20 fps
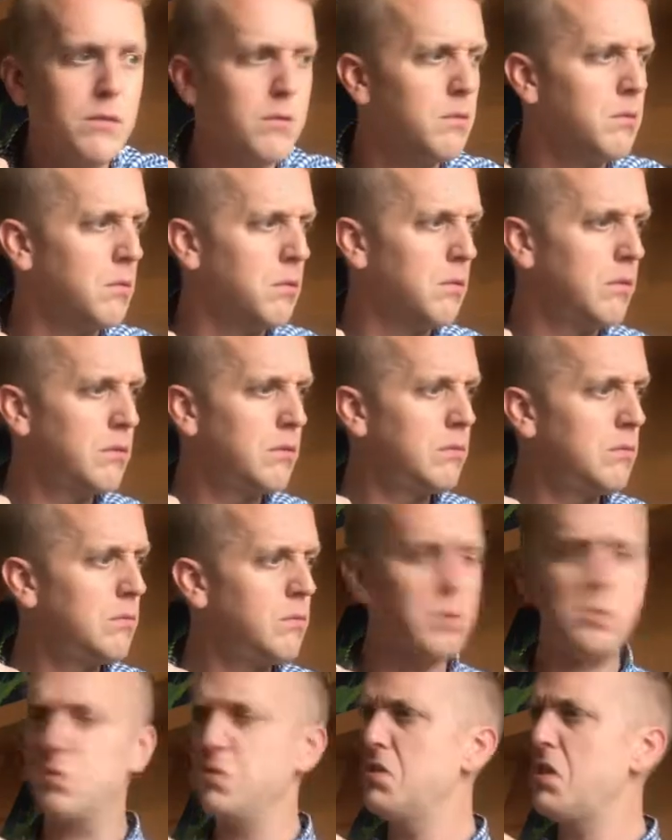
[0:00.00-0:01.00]
Oh,
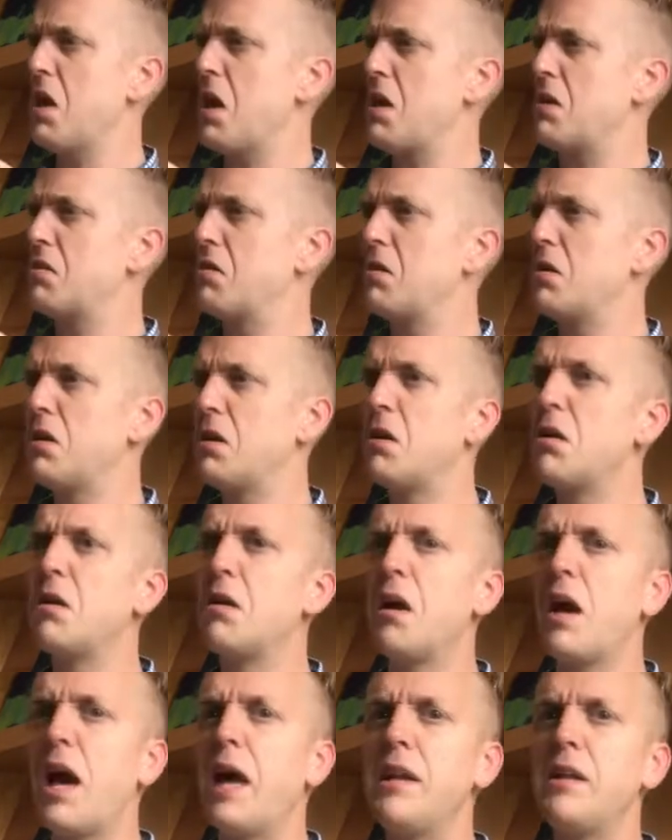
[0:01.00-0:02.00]
what was that?
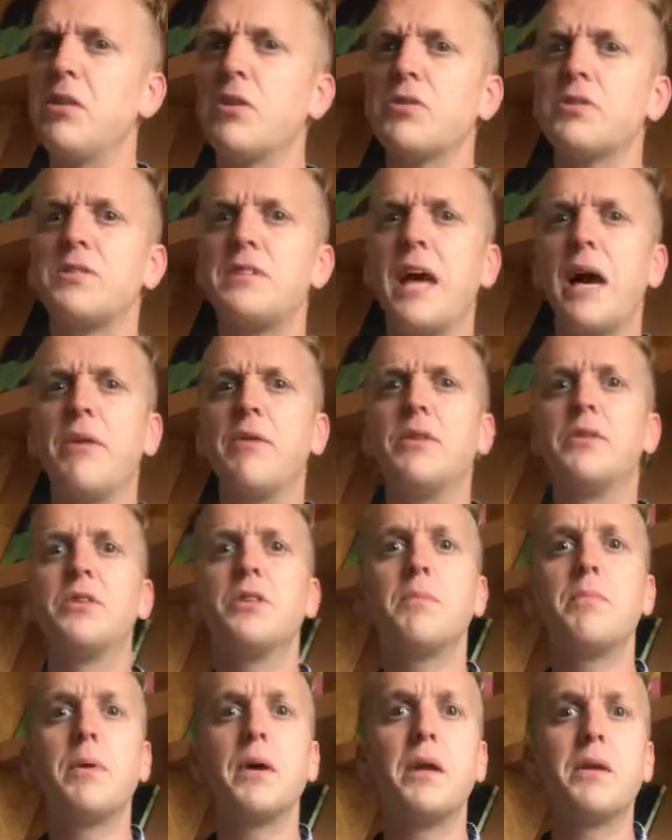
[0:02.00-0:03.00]
And he looked down into
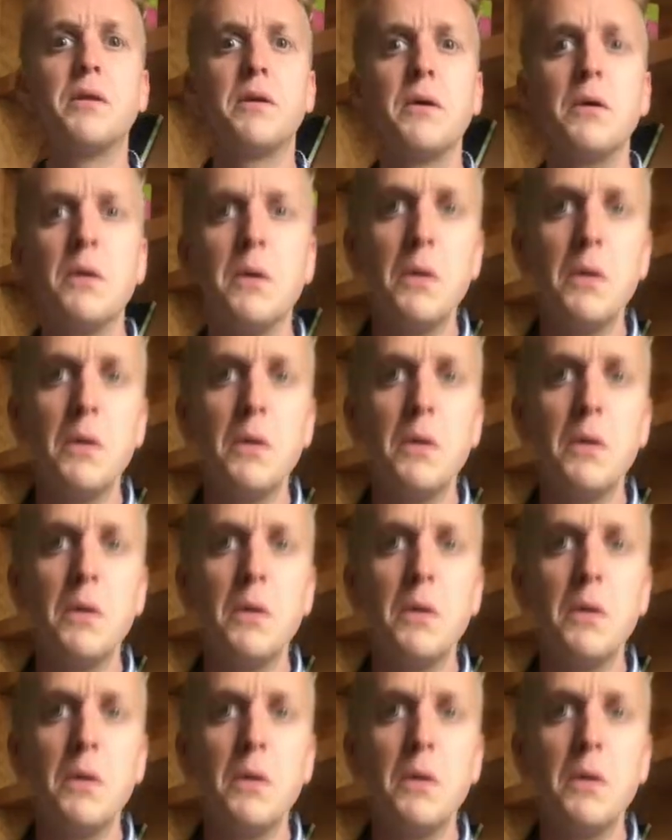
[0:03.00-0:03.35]
the pit.